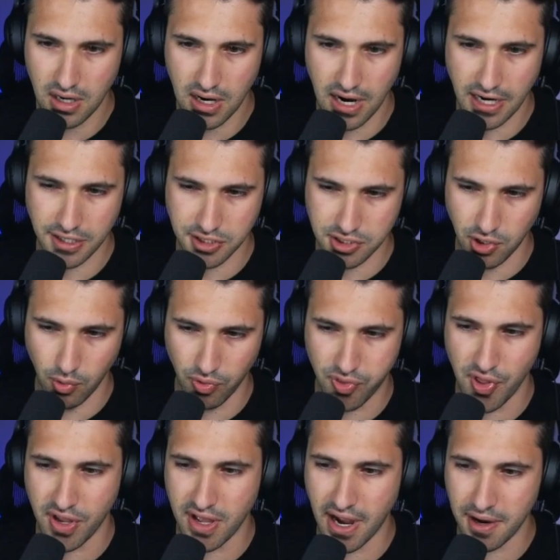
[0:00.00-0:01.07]
I don't
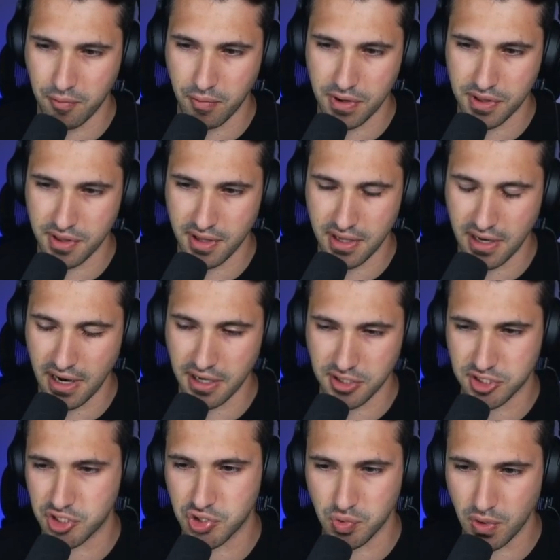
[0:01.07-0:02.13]
think I win in any
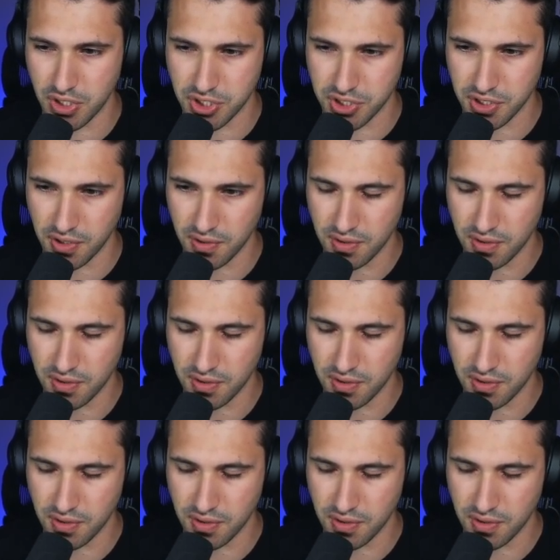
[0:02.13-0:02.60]
situation here.